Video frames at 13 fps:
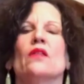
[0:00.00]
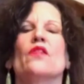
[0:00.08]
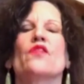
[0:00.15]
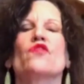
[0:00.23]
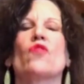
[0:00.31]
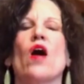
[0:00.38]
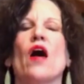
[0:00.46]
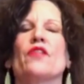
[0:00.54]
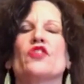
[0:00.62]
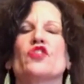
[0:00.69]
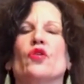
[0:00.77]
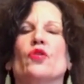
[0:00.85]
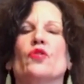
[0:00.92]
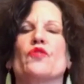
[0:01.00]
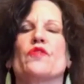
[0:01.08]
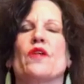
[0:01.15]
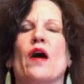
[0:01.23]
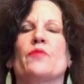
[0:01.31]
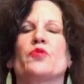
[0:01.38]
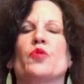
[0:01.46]
Let's draw the shoulders
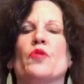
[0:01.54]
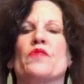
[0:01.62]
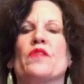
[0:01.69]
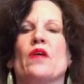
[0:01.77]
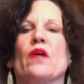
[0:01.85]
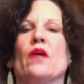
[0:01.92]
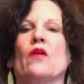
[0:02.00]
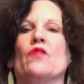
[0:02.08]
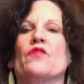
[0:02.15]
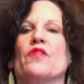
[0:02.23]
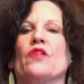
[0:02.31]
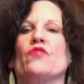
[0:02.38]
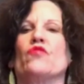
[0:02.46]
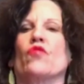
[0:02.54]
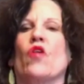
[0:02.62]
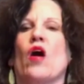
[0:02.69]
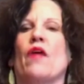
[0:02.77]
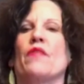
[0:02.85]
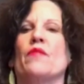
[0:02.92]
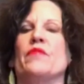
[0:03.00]
up towards the ears and
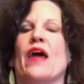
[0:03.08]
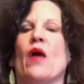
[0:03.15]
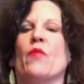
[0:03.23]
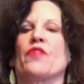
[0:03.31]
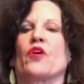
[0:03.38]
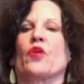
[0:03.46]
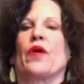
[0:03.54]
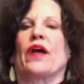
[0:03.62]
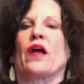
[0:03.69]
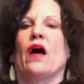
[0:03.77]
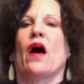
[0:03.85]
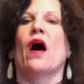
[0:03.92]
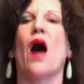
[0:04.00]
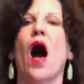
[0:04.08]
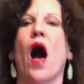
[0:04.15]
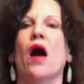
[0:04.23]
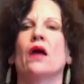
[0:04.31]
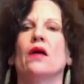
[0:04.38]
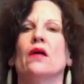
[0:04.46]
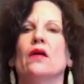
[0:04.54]
draw them down with a quick
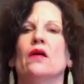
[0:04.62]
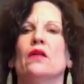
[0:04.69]
ha.